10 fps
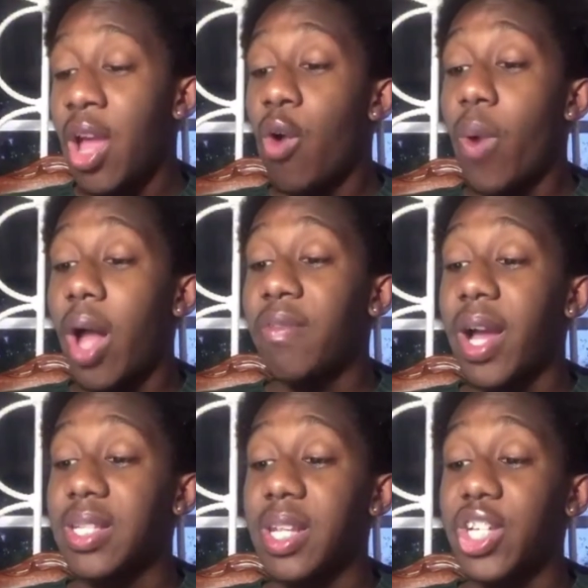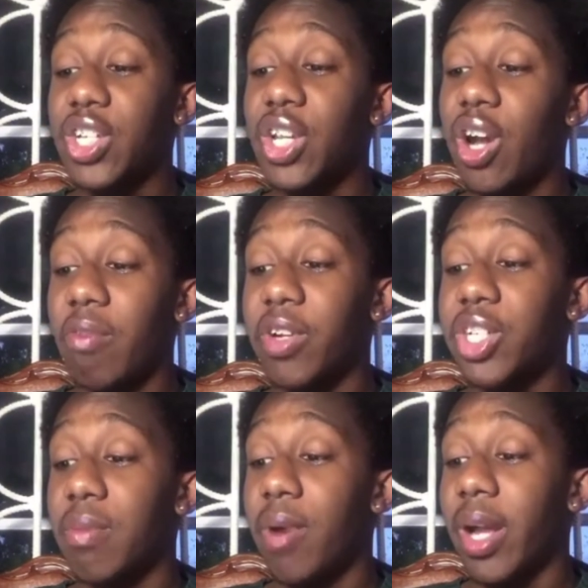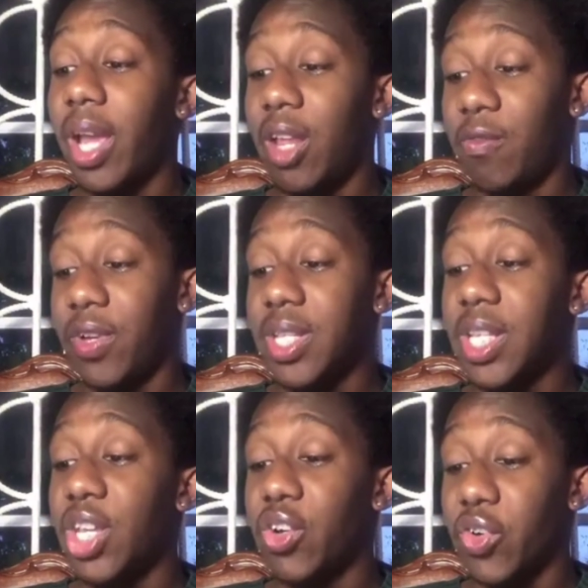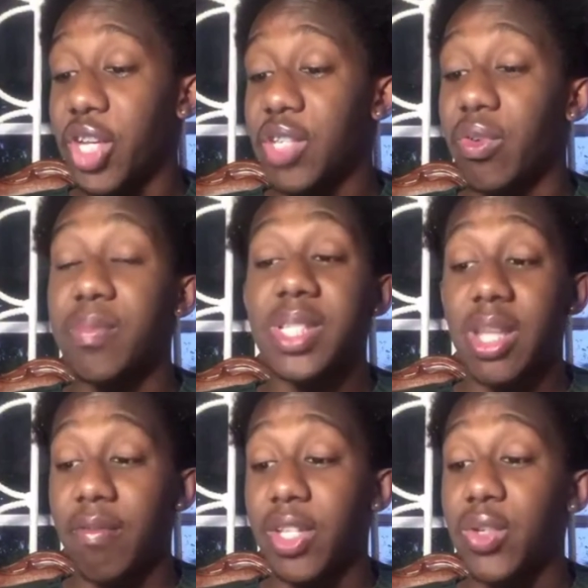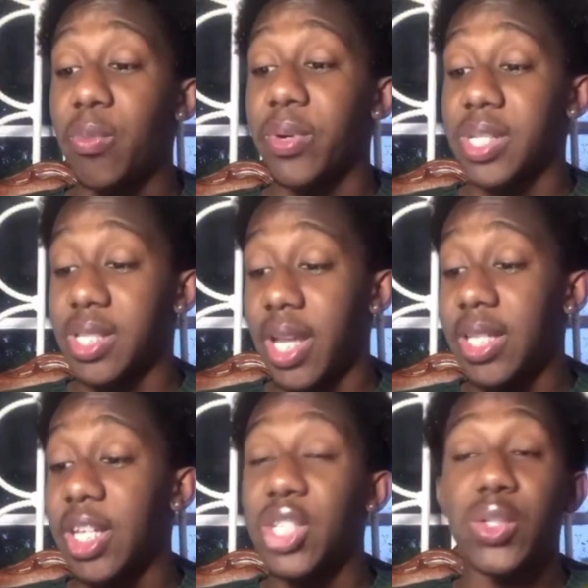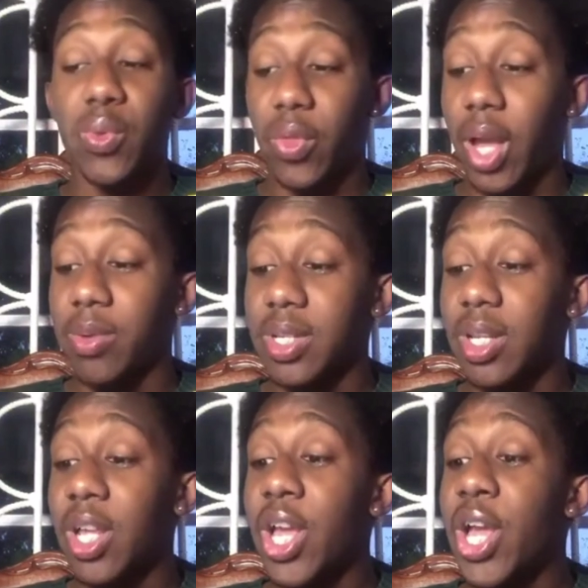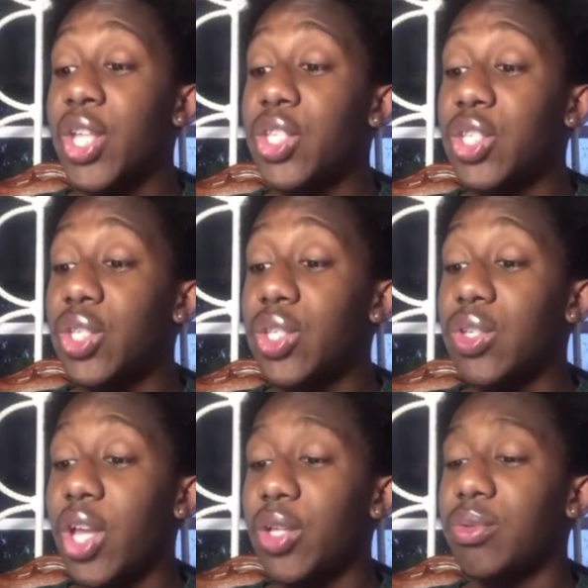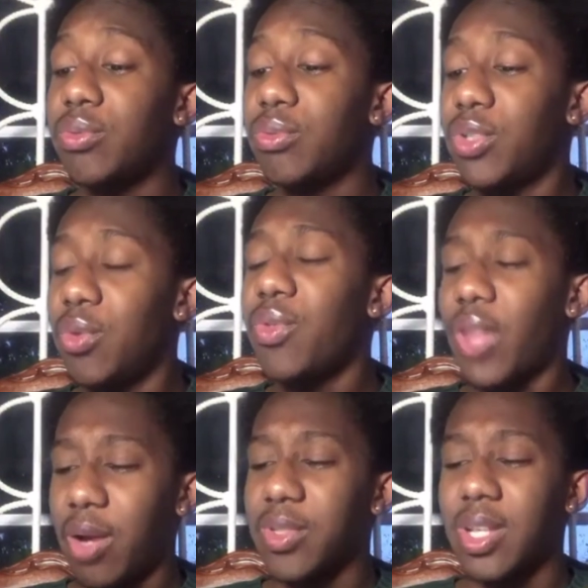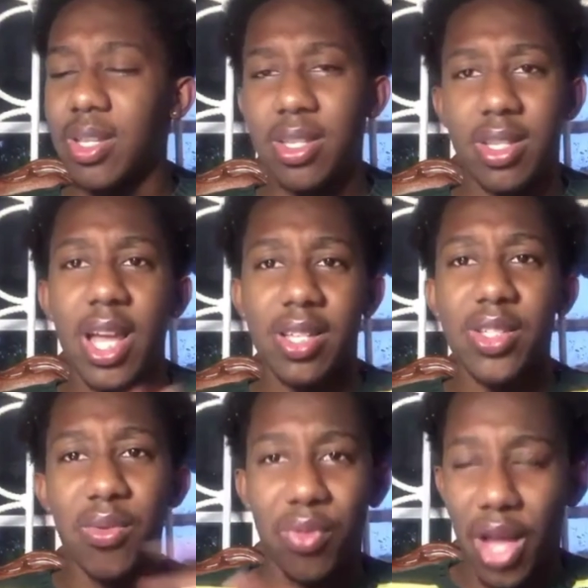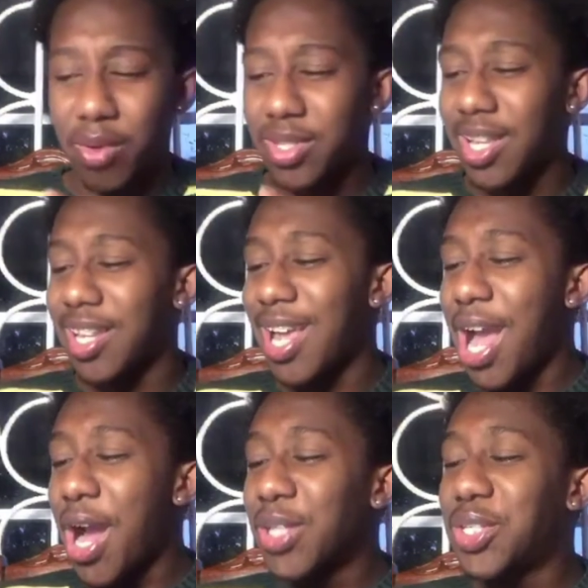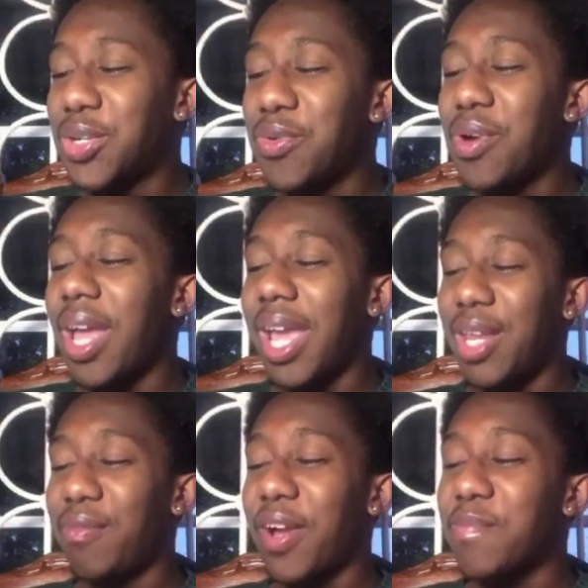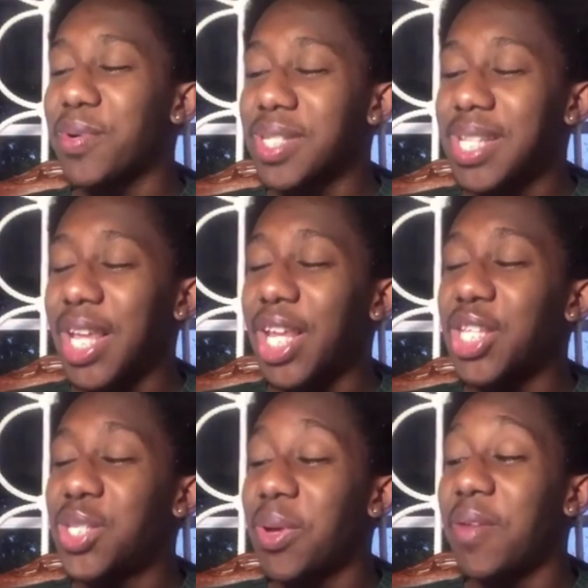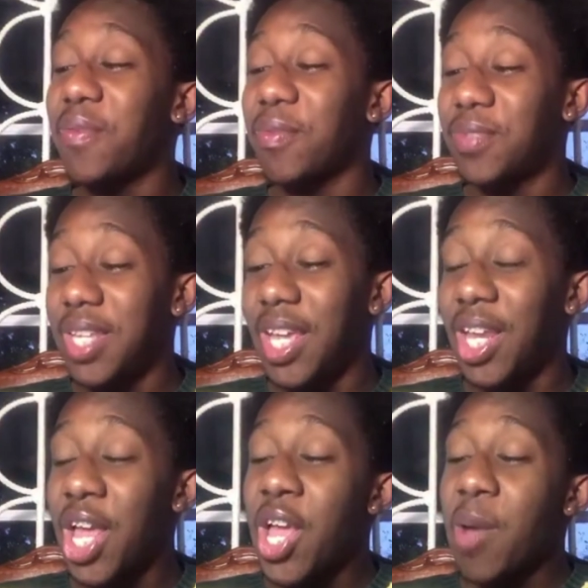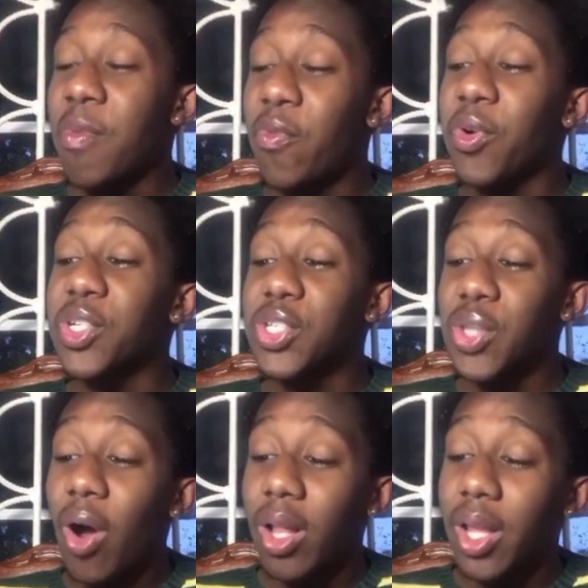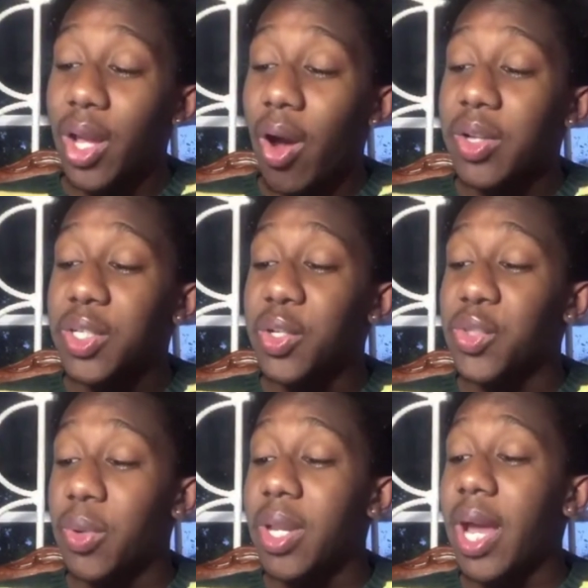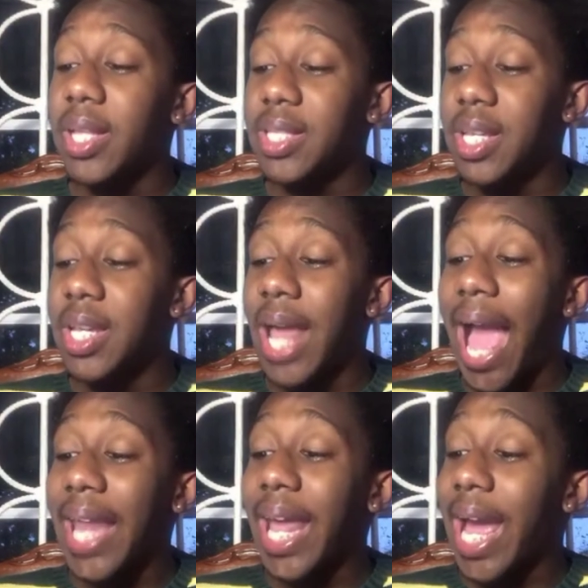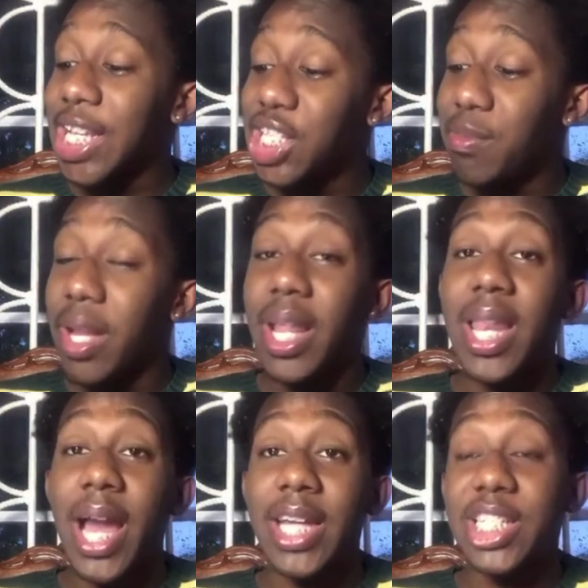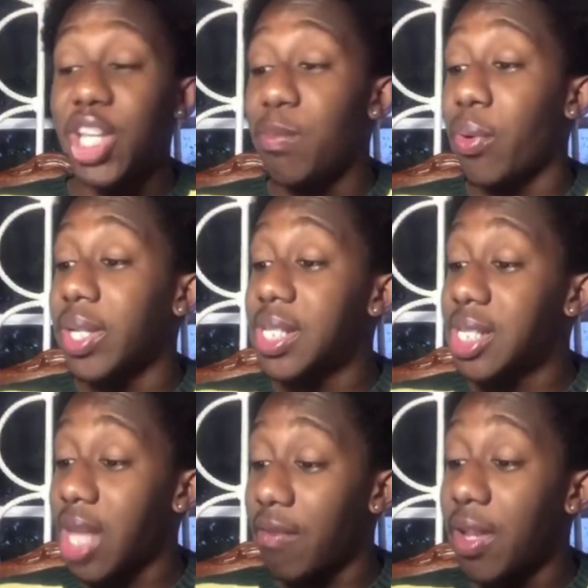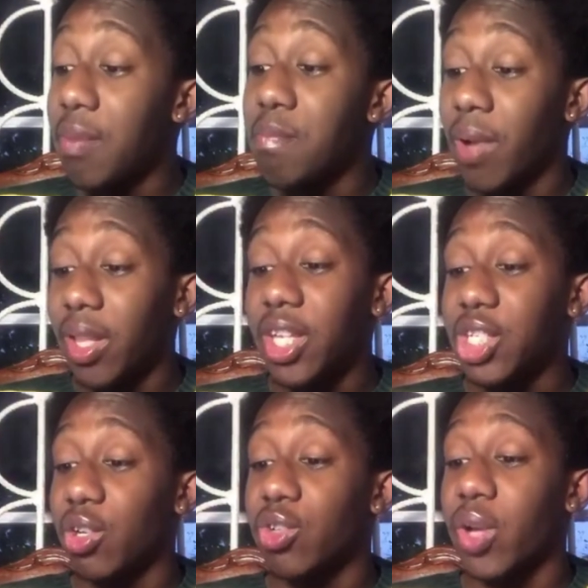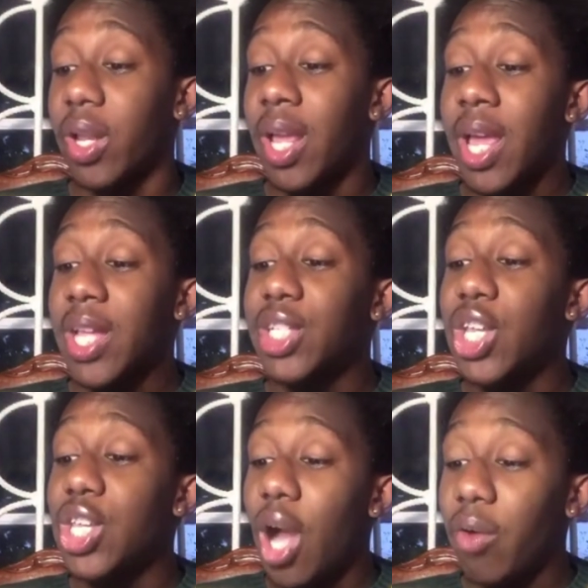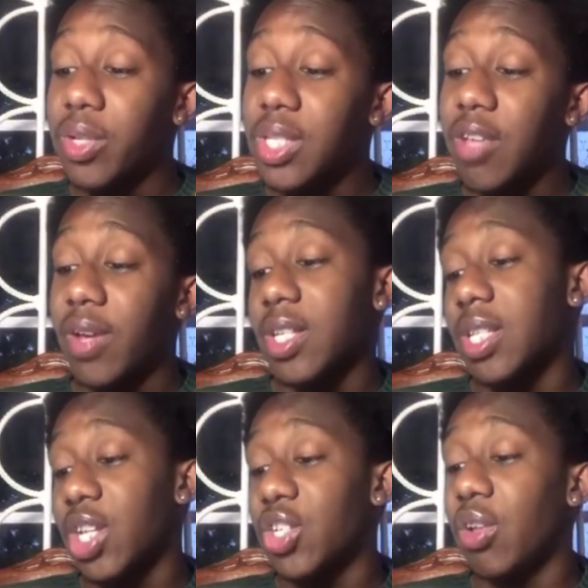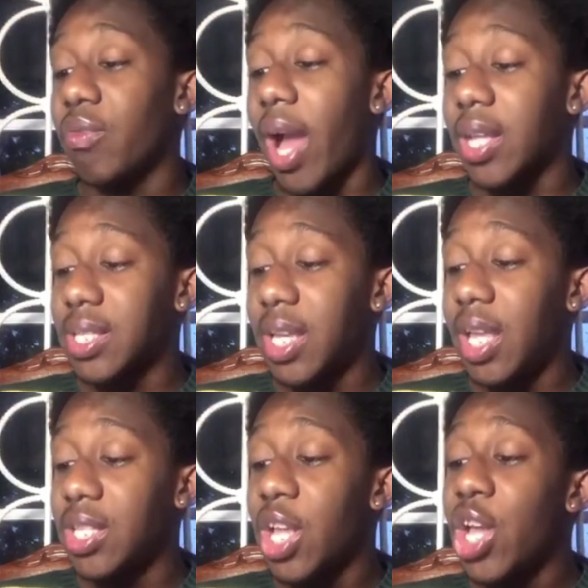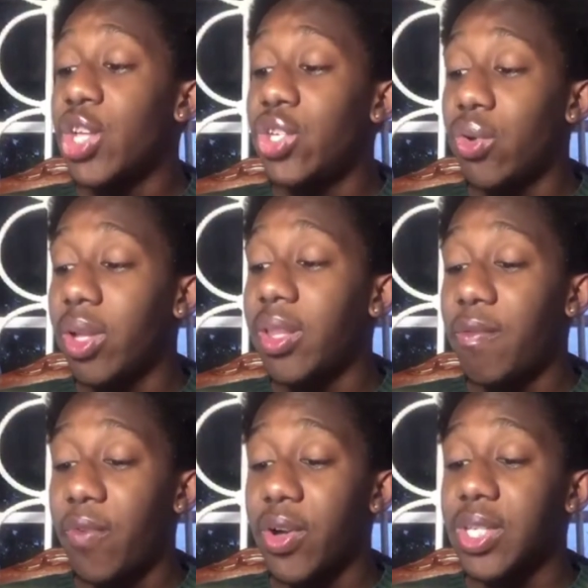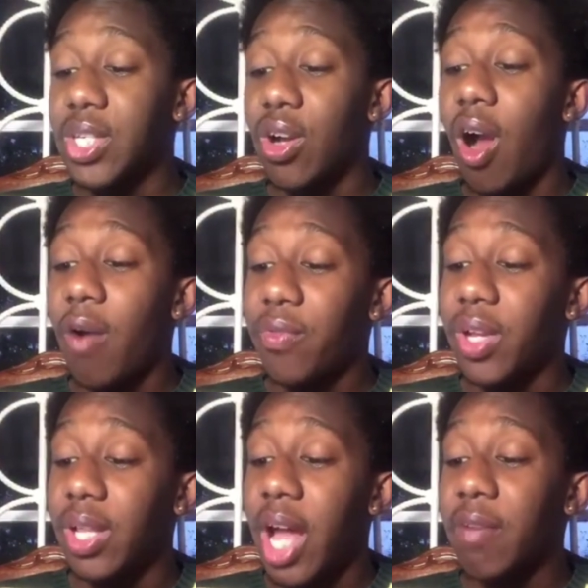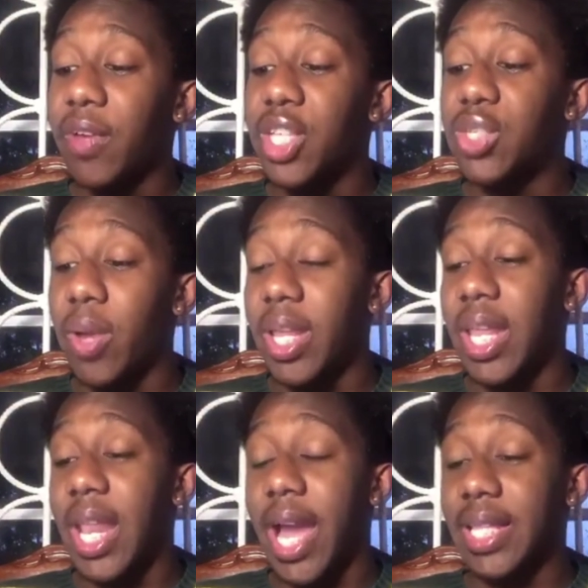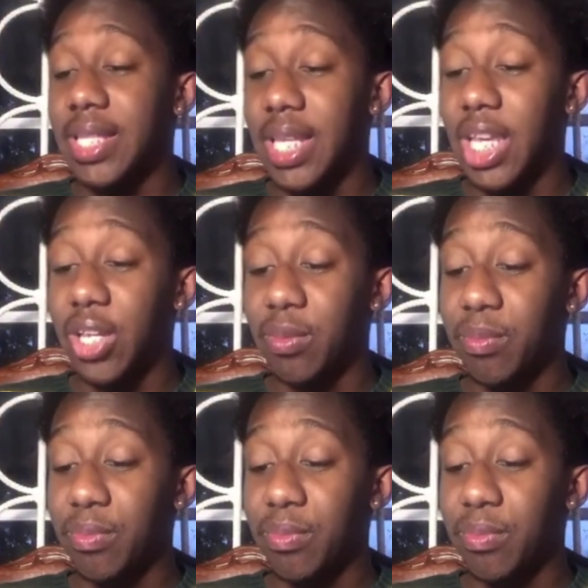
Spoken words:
While vaccination coverage among infants increased from 72% in 2000 in 2000, yes, 2000, to 85% in 2015 before stalling until 2019. An estimated 19.7 million children did not receive essential vaccines during the first year of their life in 2019.